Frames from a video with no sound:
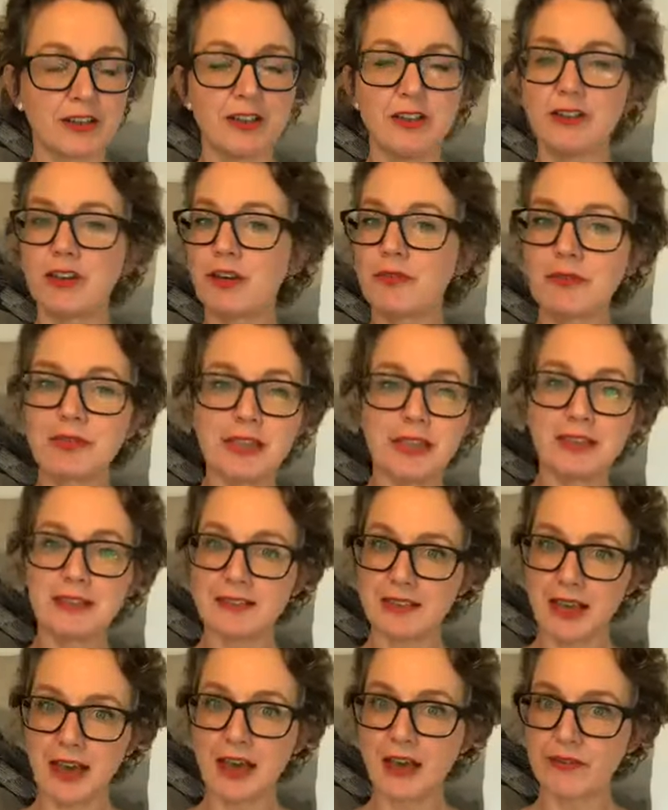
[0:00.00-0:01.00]
You don't need
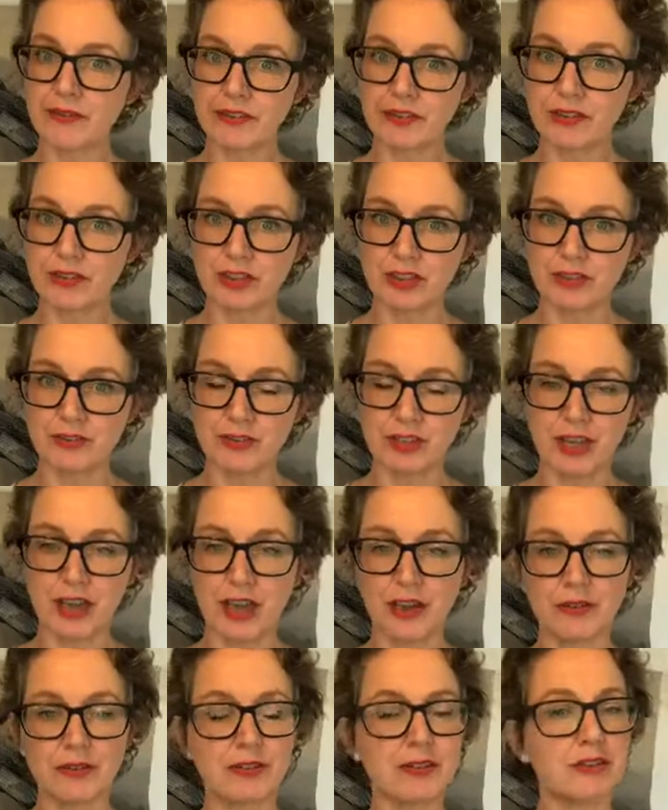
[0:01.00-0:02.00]
to have a studio,
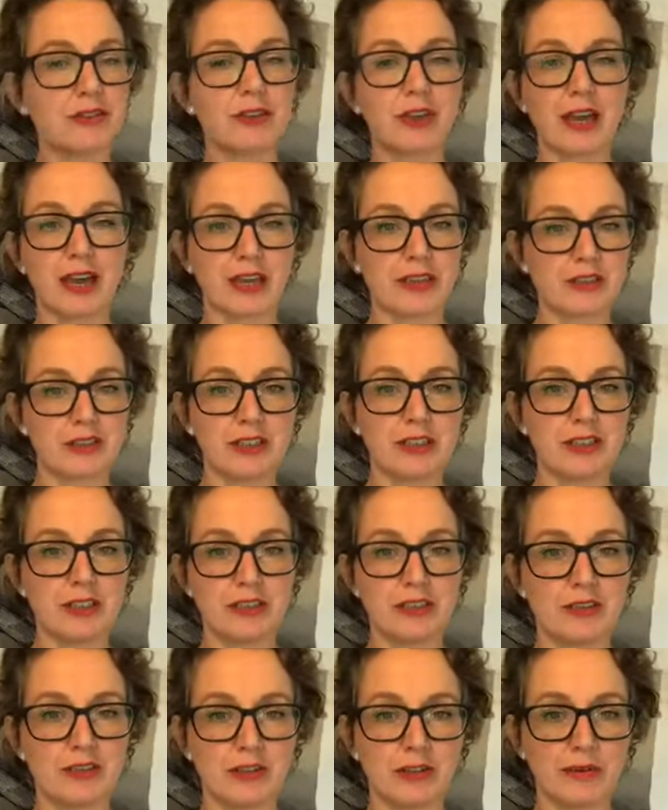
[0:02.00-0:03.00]
you can
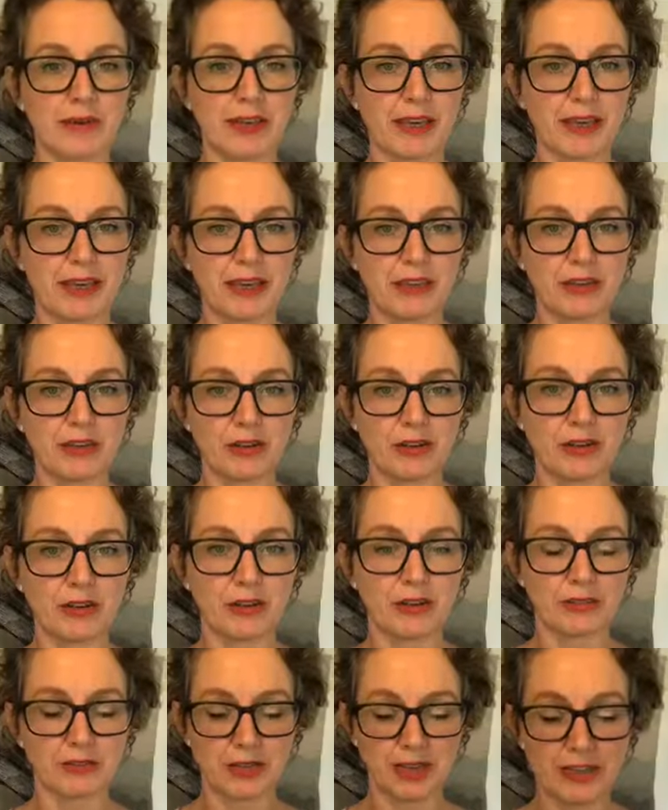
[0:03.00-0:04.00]
actually do it in
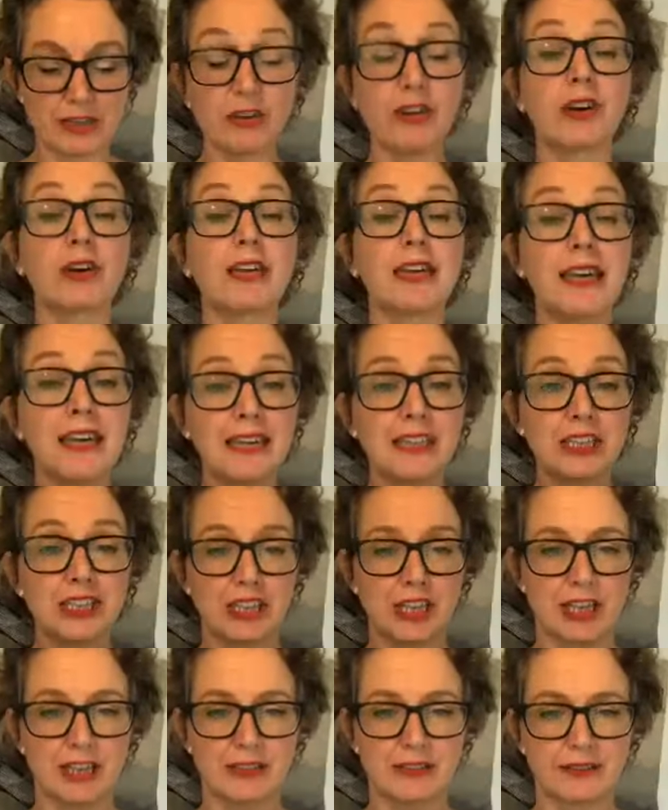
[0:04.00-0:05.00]
your
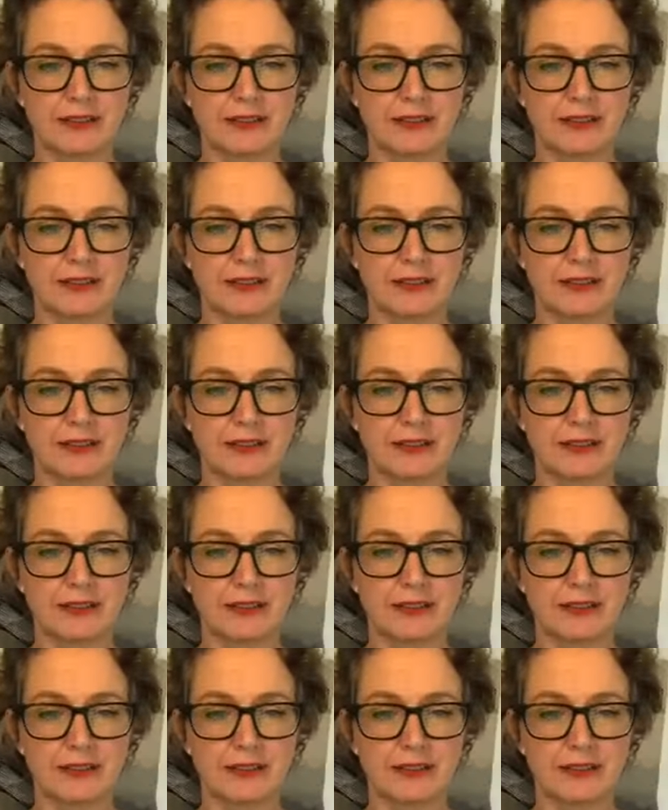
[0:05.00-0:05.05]
kitchen.